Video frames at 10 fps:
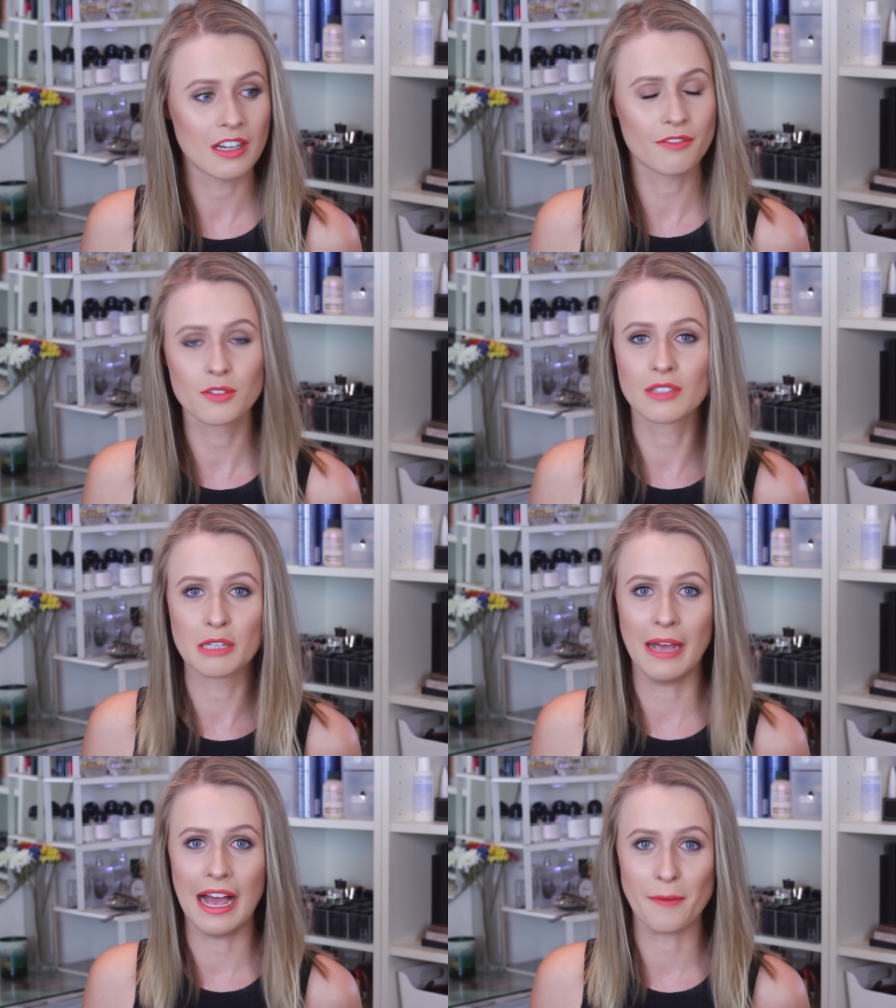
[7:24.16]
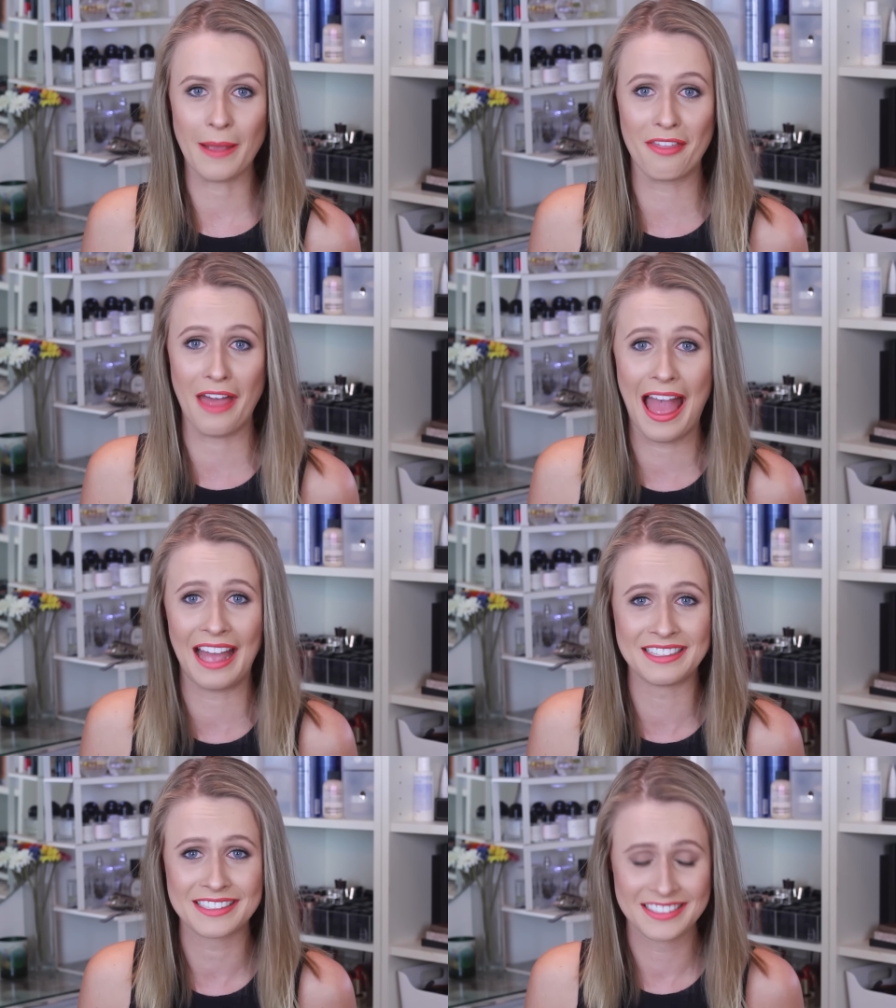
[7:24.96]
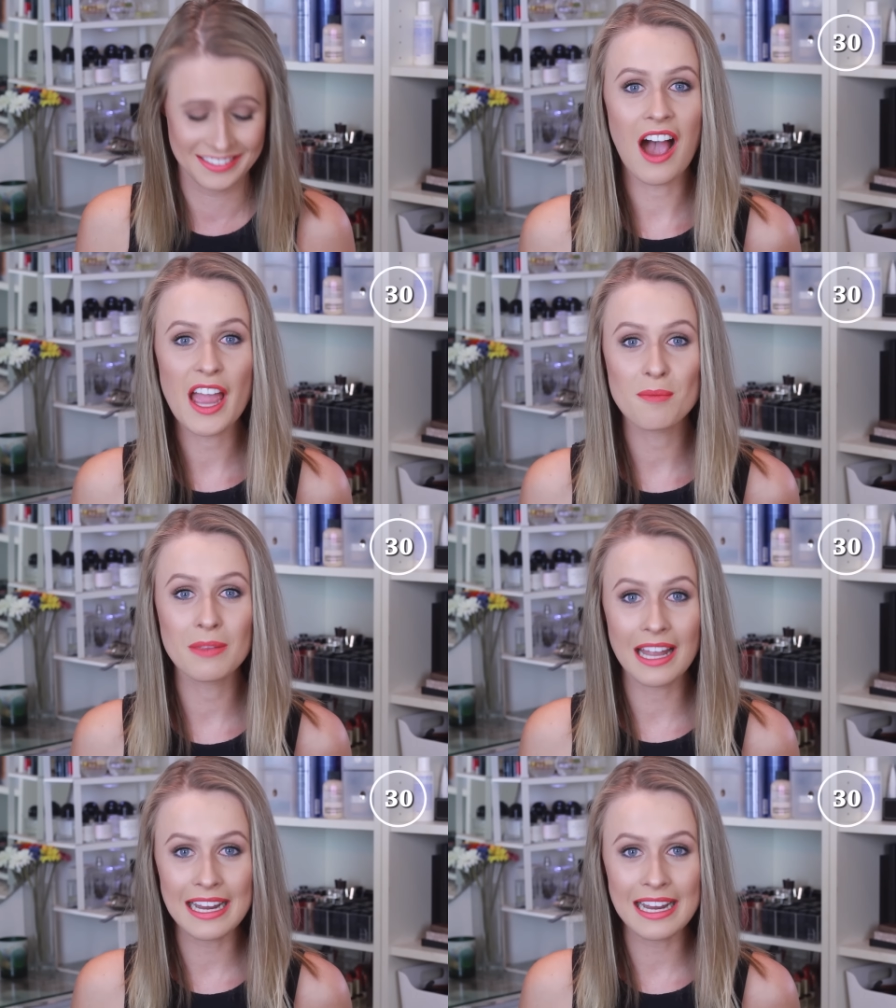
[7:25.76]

I feel really bad about that. I am